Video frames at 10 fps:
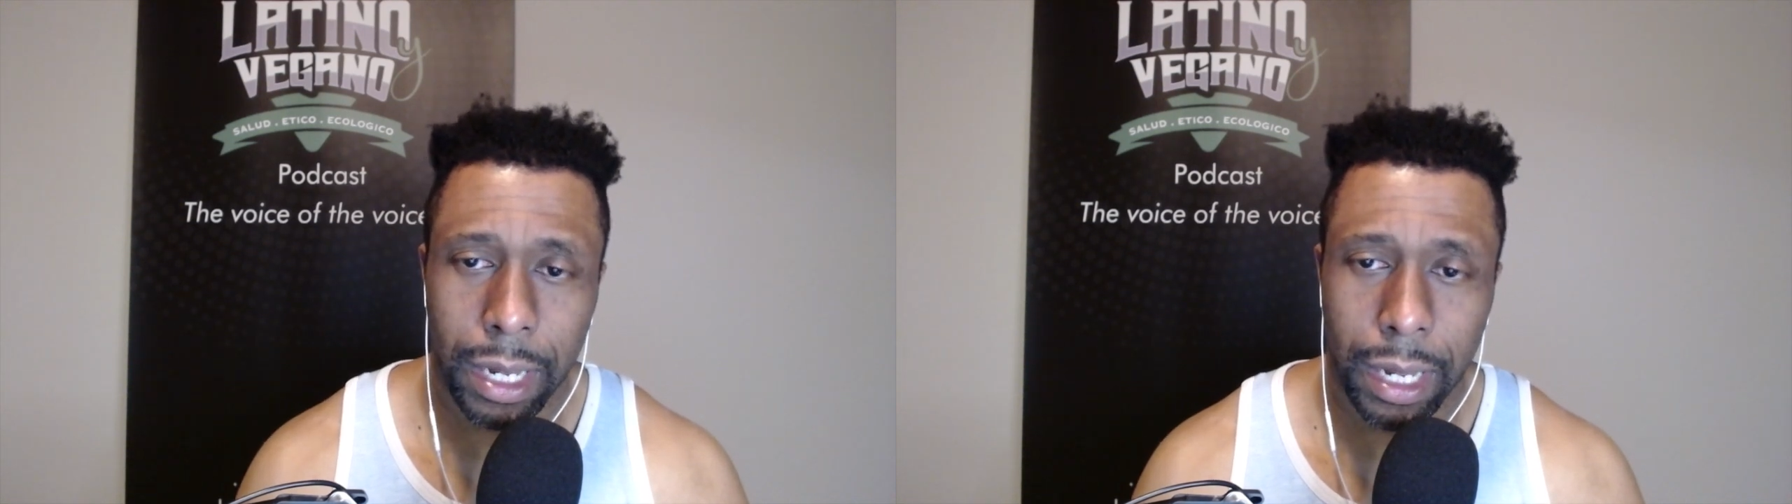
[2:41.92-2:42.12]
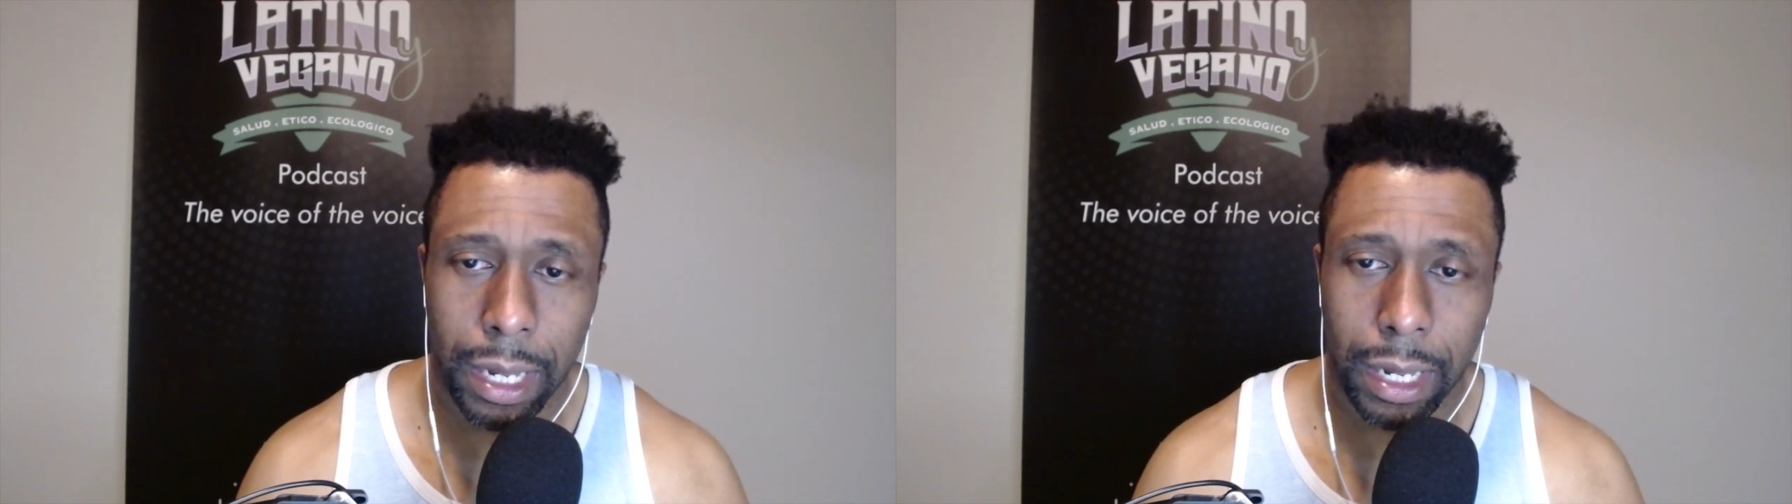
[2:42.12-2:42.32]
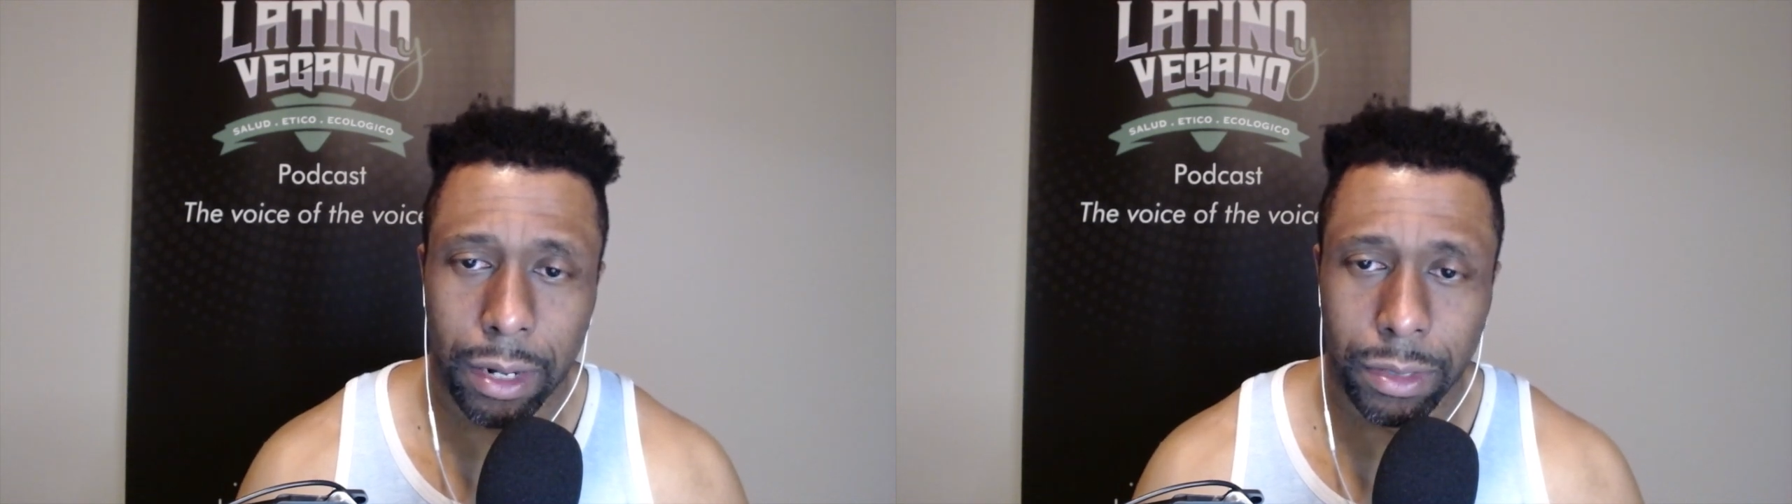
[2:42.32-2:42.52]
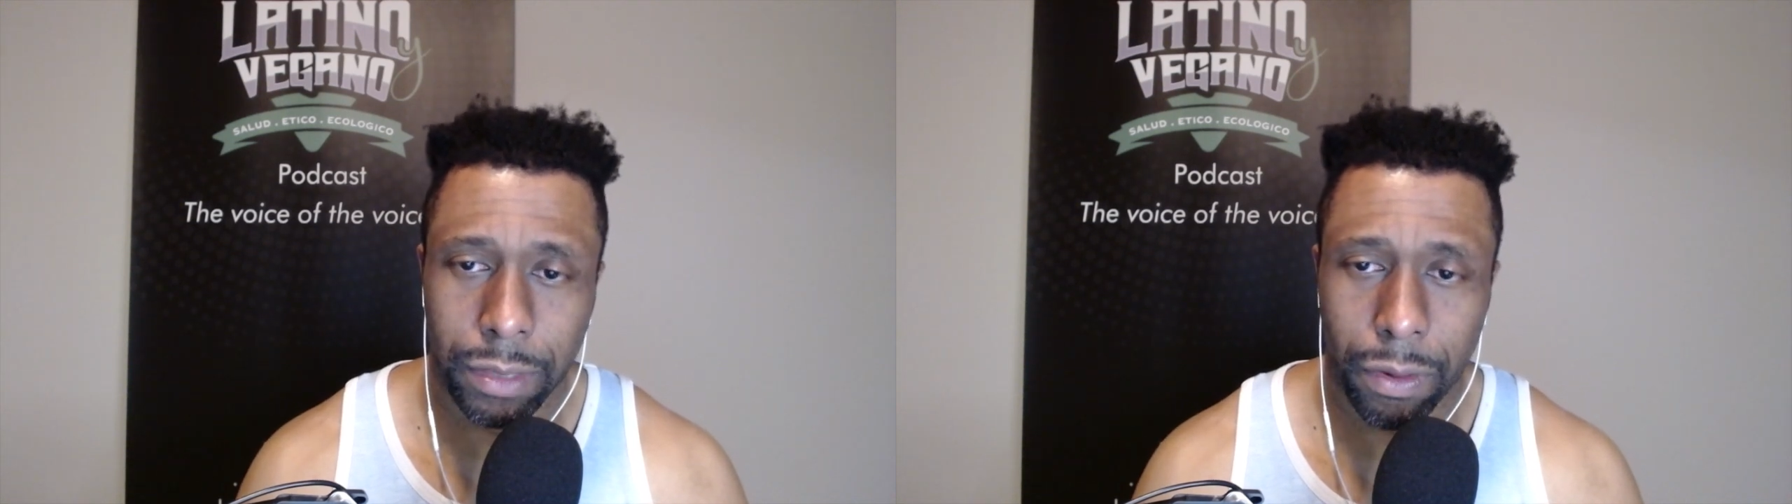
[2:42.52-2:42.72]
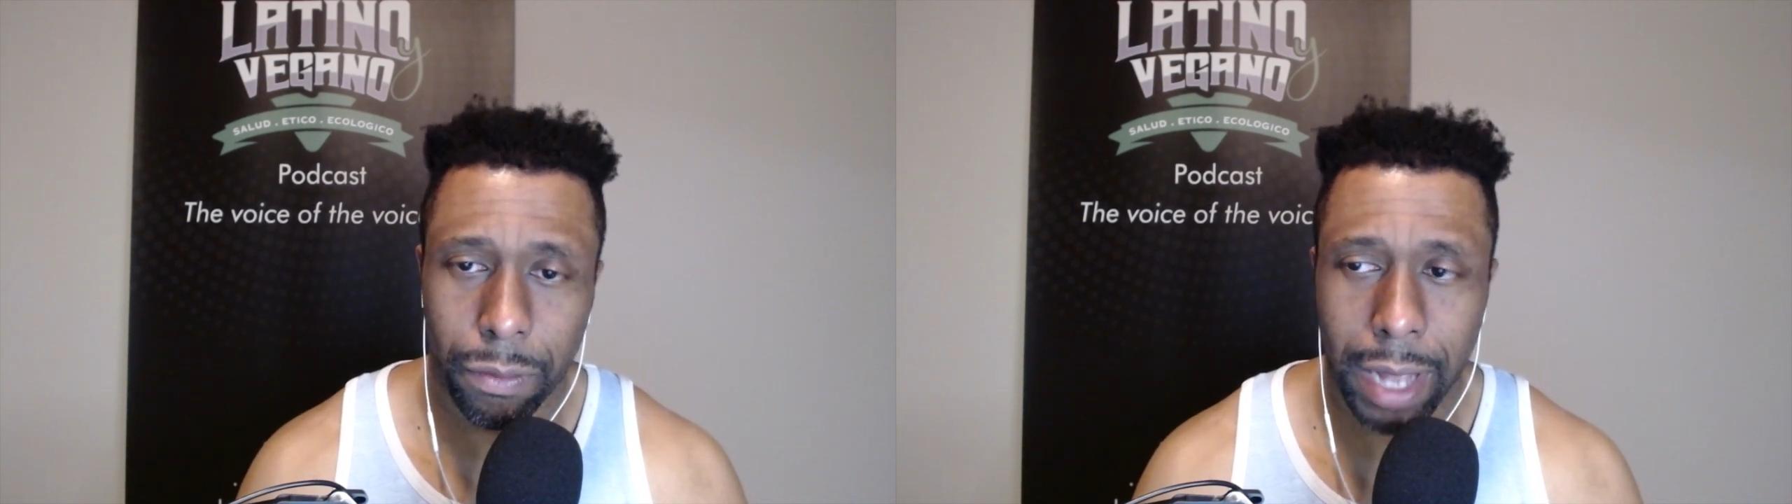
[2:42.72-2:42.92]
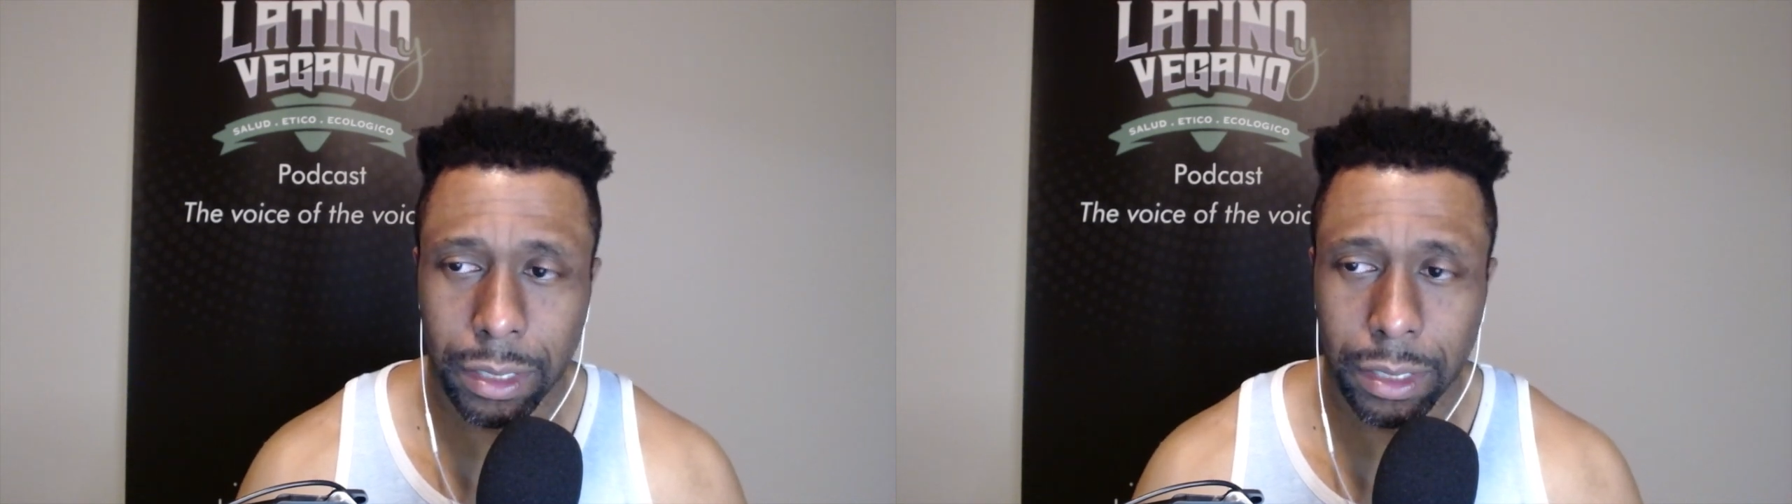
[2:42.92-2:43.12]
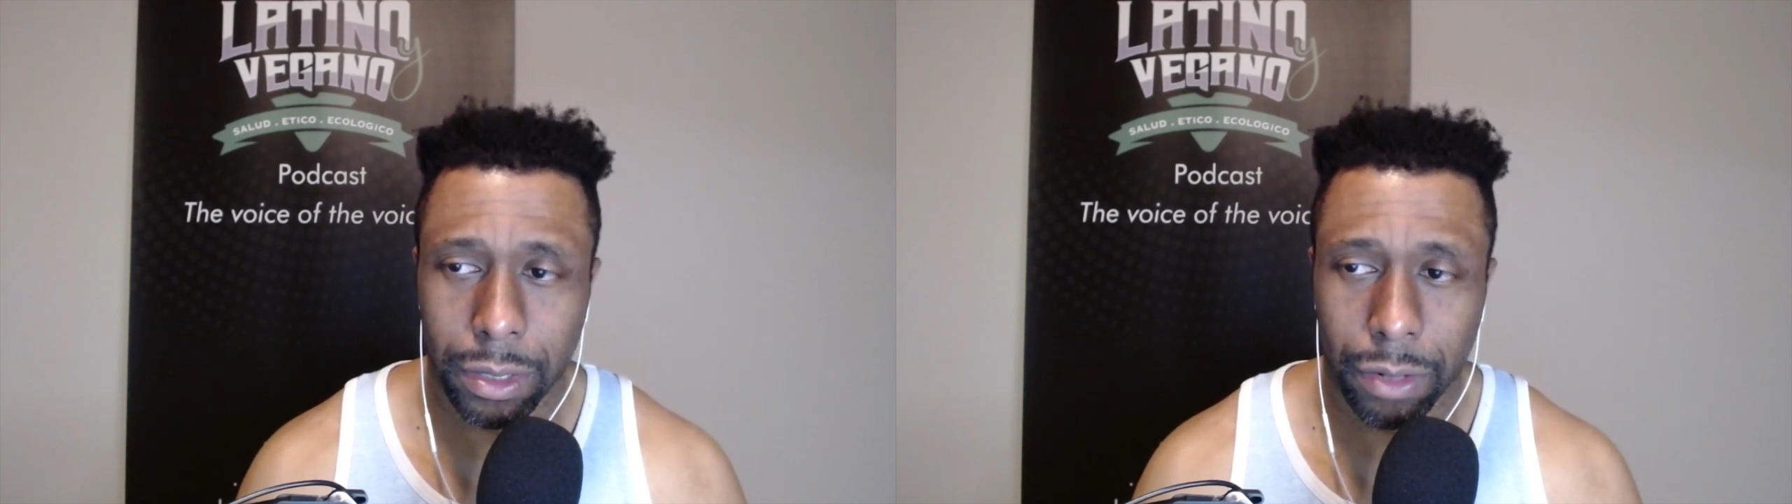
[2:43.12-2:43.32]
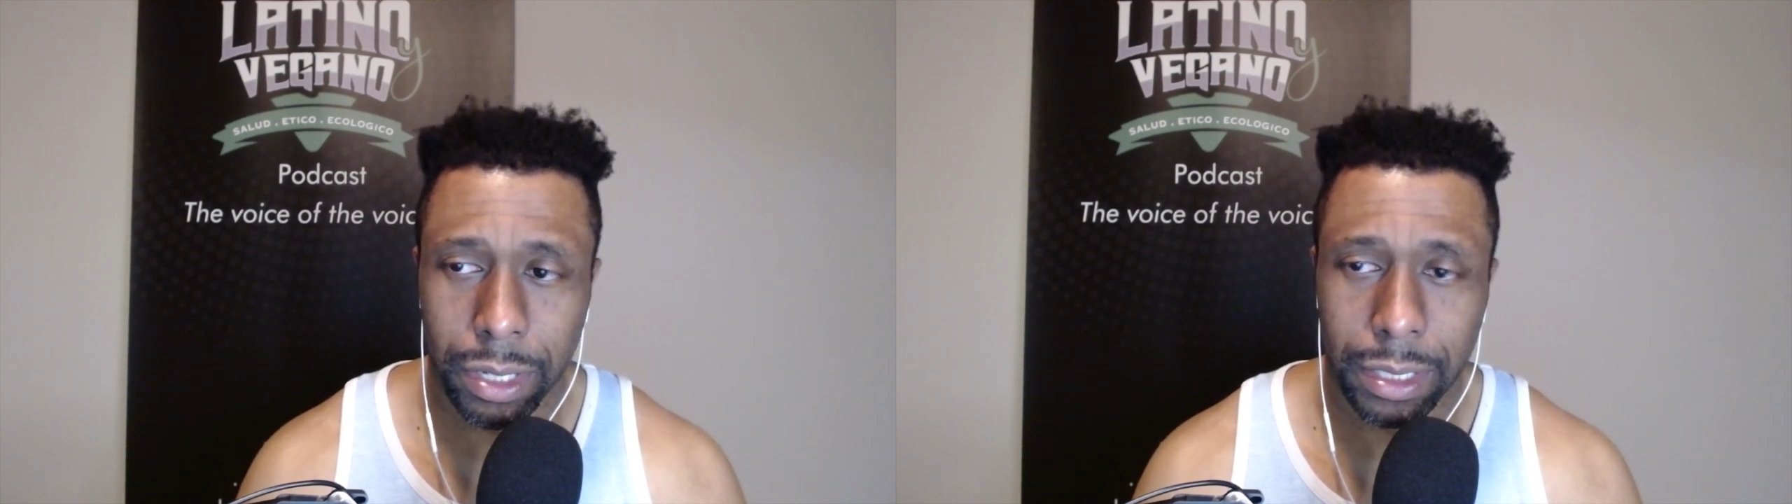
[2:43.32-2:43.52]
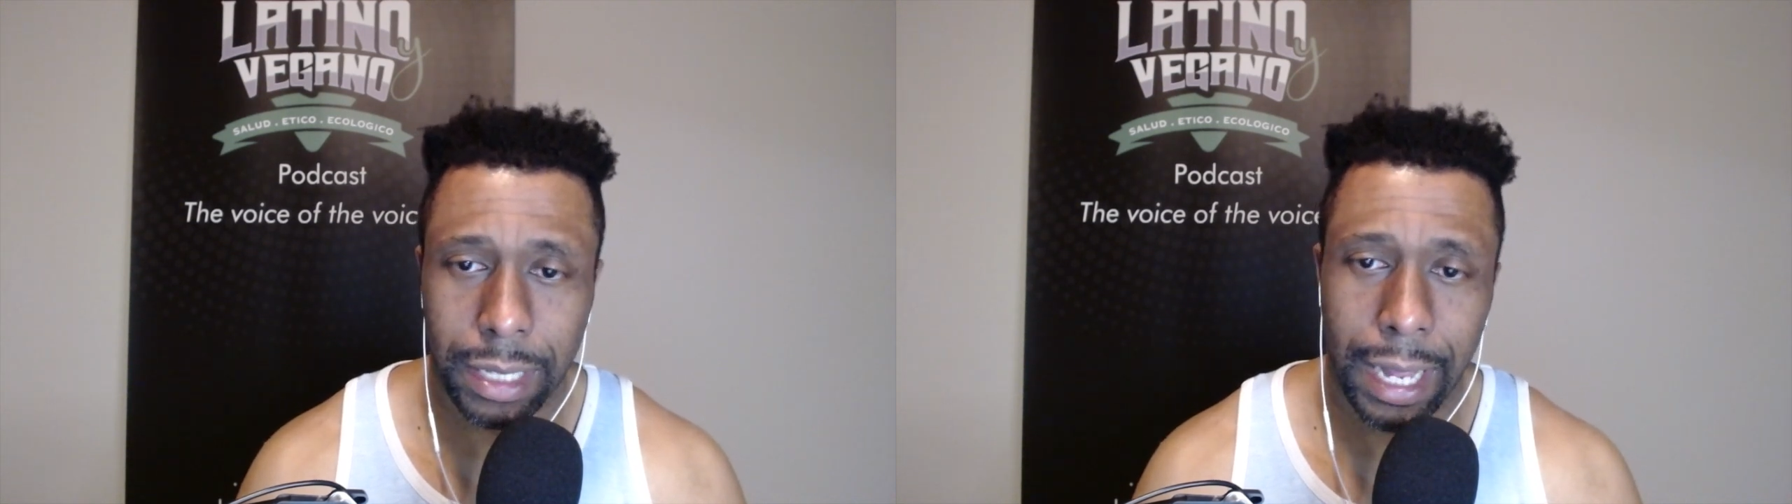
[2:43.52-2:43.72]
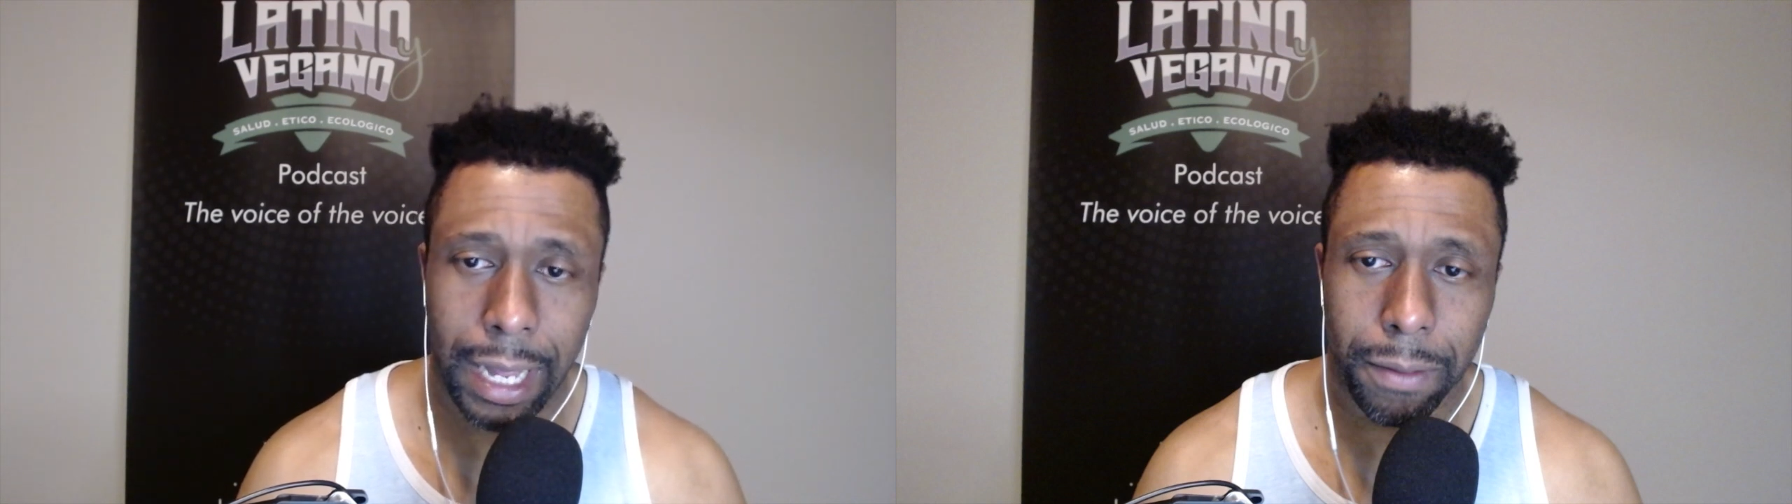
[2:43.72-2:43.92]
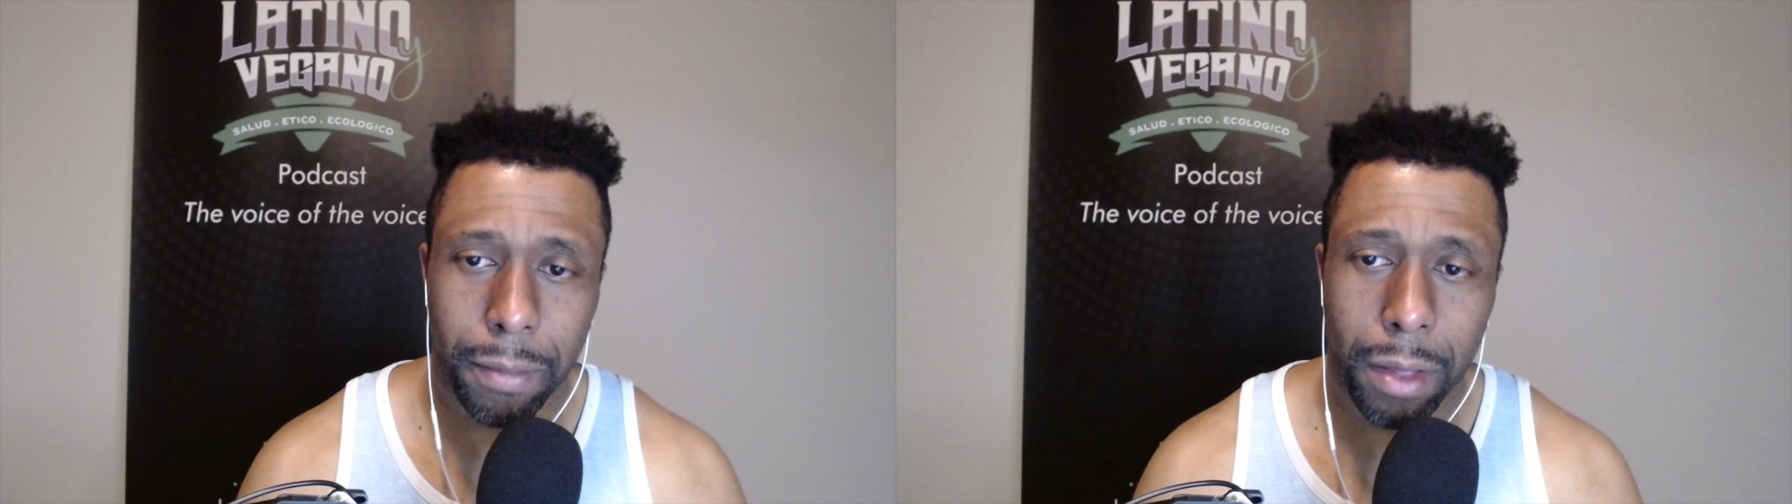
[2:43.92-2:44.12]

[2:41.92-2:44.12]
uh, received a bachelor degree in that.